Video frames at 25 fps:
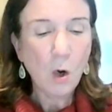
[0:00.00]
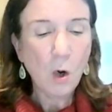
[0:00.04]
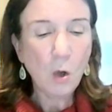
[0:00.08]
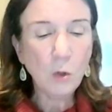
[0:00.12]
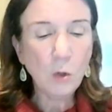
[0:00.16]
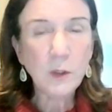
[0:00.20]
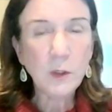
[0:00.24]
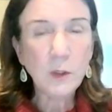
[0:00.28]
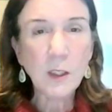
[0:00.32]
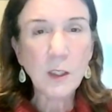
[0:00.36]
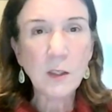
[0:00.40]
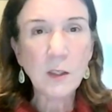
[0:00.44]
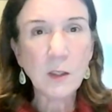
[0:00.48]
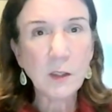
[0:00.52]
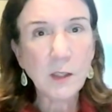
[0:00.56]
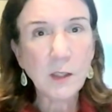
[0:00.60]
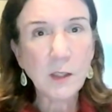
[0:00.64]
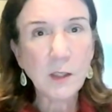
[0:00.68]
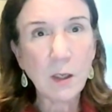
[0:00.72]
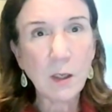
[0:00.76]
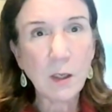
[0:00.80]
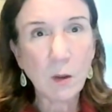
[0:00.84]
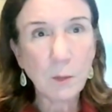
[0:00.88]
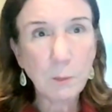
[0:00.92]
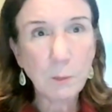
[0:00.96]
only that
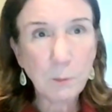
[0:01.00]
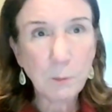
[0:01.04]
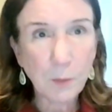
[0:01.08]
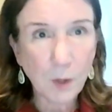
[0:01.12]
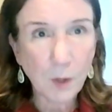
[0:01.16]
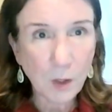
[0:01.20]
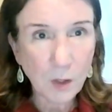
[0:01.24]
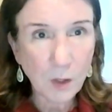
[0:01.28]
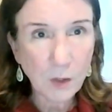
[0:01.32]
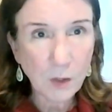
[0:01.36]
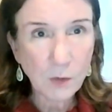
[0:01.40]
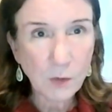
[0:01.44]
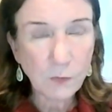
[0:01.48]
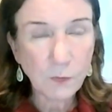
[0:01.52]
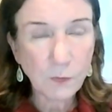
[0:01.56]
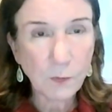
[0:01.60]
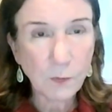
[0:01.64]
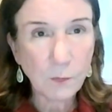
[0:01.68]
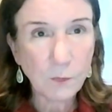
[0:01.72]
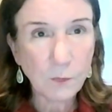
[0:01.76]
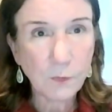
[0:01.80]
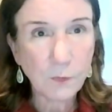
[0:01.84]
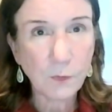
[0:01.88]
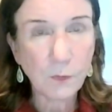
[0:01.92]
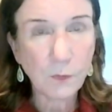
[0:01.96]
they are barred
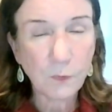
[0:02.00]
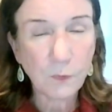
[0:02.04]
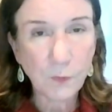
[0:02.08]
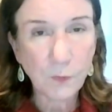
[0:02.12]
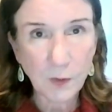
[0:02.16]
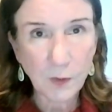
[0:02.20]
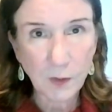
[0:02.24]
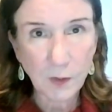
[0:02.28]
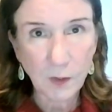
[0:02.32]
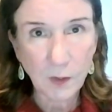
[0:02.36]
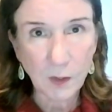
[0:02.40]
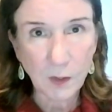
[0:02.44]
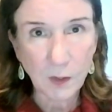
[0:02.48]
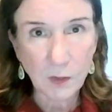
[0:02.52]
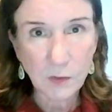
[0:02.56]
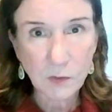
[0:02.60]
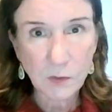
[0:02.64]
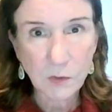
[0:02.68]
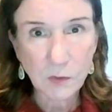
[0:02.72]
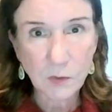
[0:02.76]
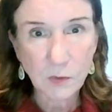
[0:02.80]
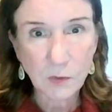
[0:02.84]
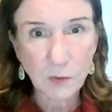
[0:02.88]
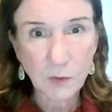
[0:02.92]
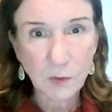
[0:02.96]
from fulfilling
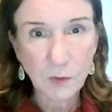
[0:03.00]
it.